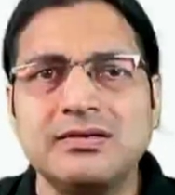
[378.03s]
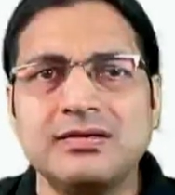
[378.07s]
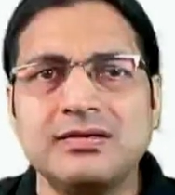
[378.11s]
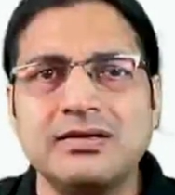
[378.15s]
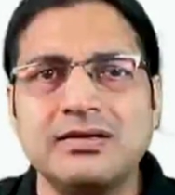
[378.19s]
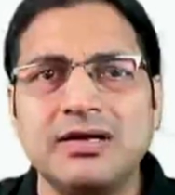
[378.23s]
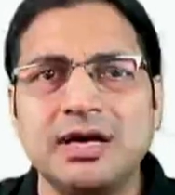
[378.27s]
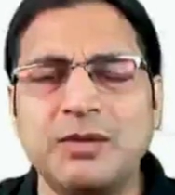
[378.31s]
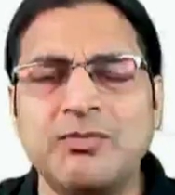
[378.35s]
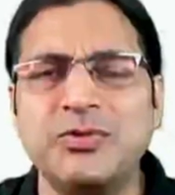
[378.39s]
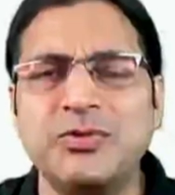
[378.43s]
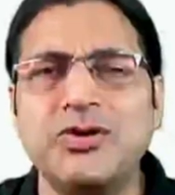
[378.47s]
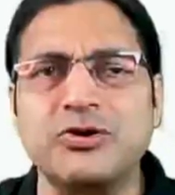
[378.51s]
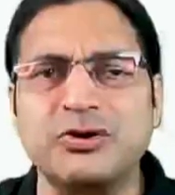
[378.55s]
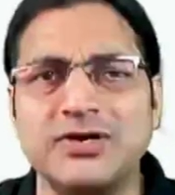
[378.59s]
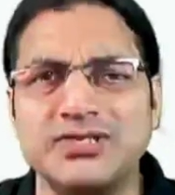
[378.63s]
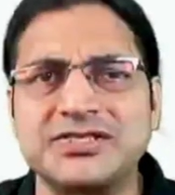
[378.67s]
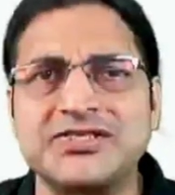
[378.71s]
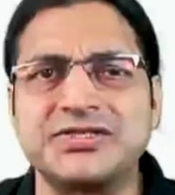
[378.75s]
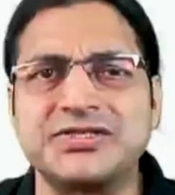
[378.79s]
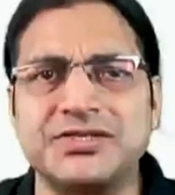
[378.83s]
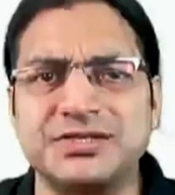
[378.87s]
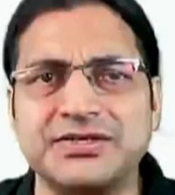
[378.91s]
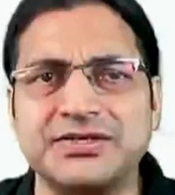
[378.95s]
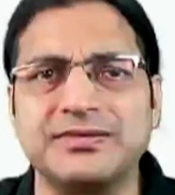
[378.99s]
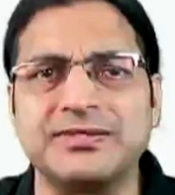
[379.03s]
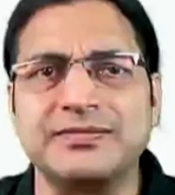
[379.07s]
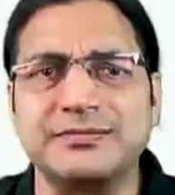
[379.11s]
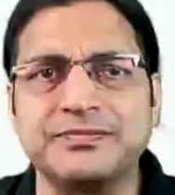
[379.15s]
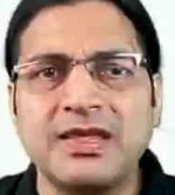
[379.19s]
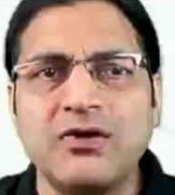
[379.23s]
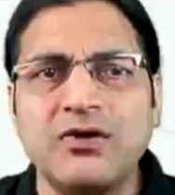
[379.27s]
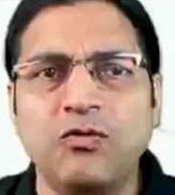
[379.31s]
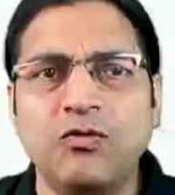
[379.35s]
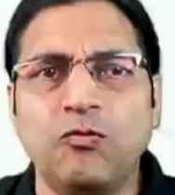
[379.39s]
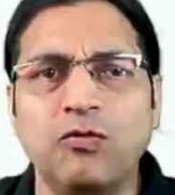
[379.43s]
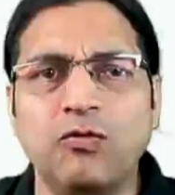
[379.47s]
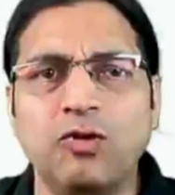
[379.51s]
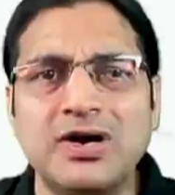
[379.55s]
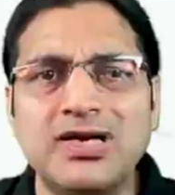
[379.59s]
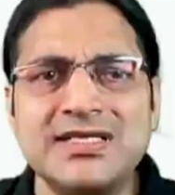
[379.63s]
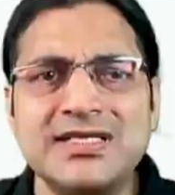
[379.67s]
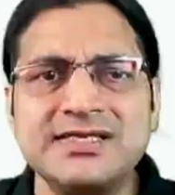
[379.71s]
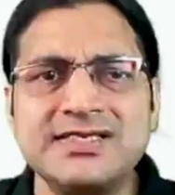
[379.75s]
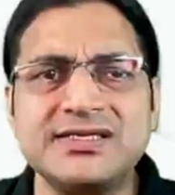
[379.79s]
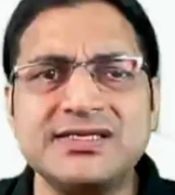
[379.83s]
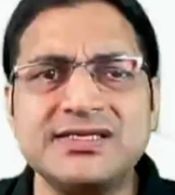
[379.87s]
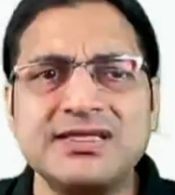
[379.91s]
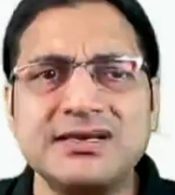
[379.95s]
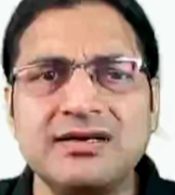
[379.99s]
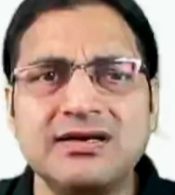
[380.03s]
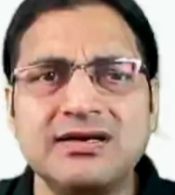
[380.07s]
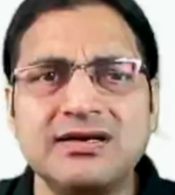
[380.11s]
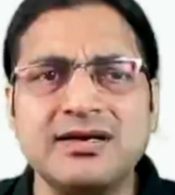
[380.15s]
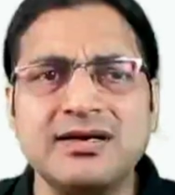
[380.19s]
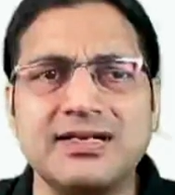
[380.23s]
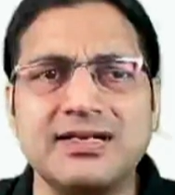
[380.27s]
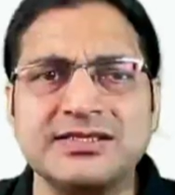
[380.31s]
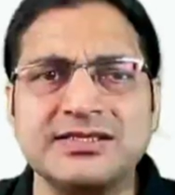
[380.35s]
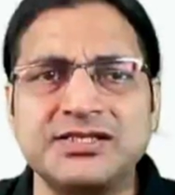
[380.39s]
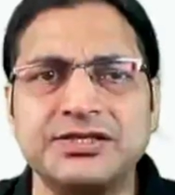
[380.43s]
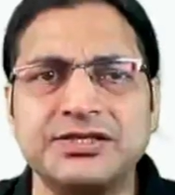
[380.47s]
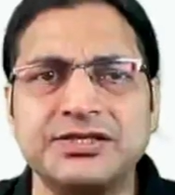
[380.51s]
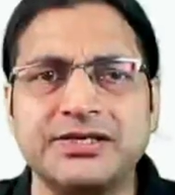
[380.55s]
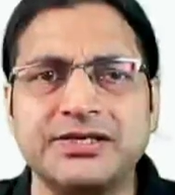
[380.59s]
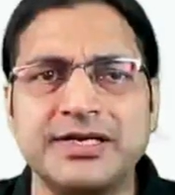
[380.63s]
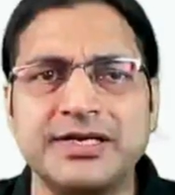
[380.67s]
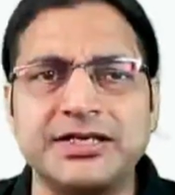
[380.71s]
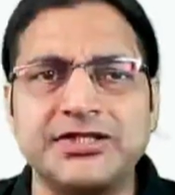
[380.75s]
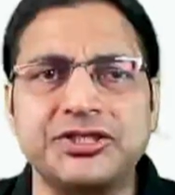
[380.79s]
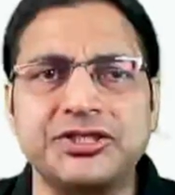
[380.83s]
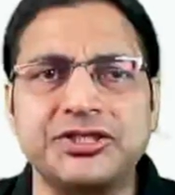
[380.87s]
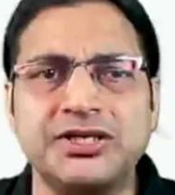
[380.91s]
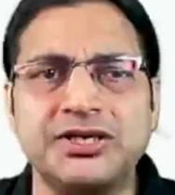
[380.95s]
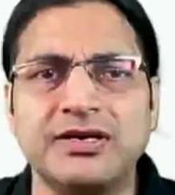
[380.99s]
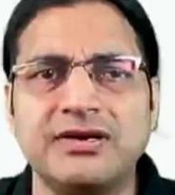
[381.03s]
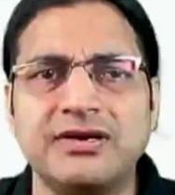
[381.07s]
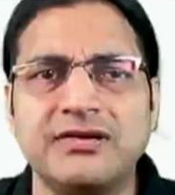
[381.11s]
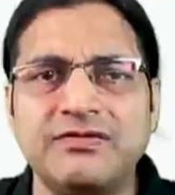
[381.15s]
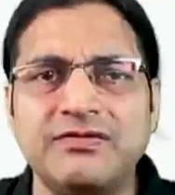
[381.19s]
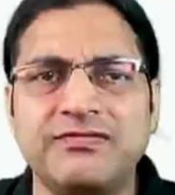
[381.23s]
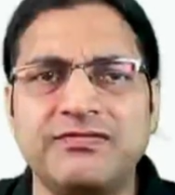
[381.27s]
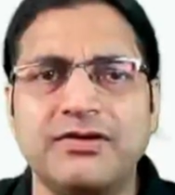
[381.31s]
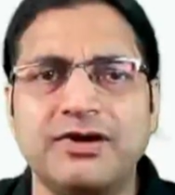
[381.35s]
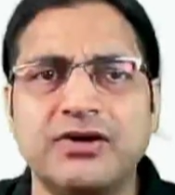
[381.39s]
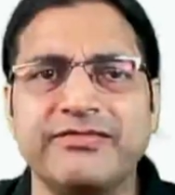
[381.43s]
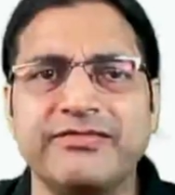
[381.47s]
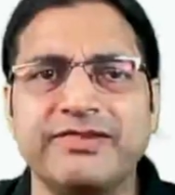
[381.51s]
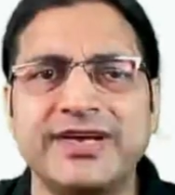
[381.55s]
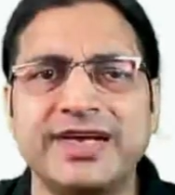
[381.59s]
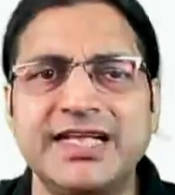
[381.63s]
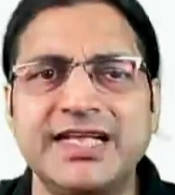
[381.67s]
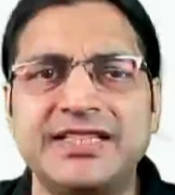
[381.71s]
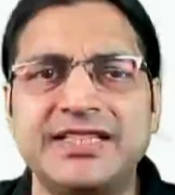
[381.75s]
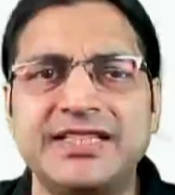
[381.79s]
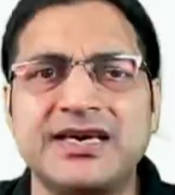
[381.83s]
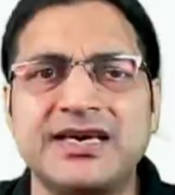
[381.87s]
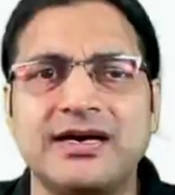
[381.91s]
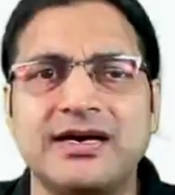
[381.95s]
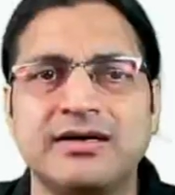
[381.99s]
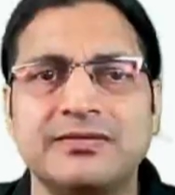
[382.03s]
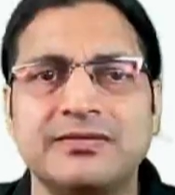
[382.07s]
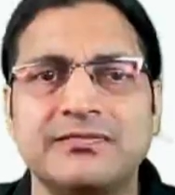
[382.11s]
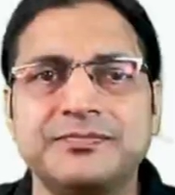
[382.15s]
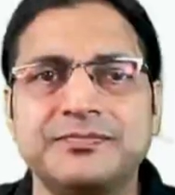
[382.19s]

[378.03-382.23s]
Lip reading: our question, what is the consideration for Vinita?